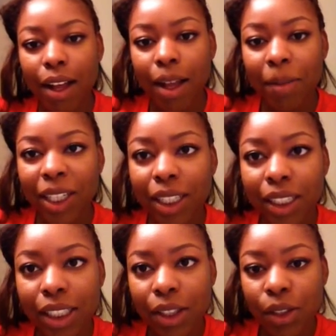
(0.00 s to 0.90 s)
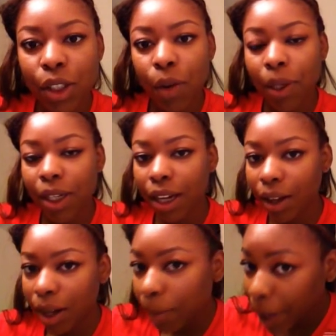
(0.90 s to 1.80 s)
I'm going to continue sewing and
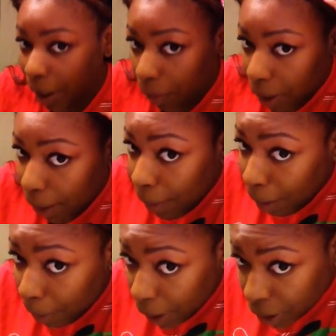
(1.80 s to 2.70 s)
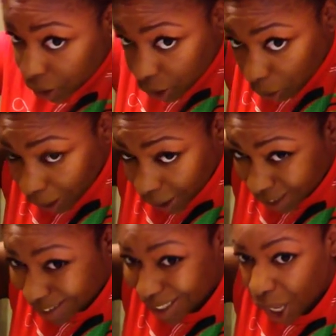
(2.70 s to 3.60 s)
I'll come back when I'm up here so I
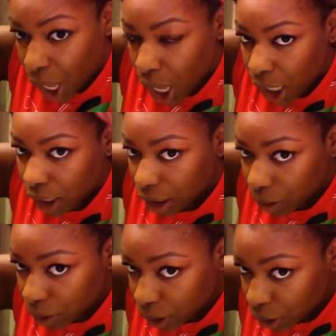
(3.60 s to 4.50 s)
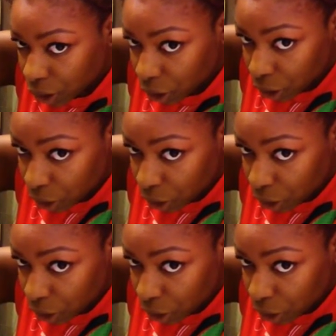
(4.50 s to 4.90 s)
can closely show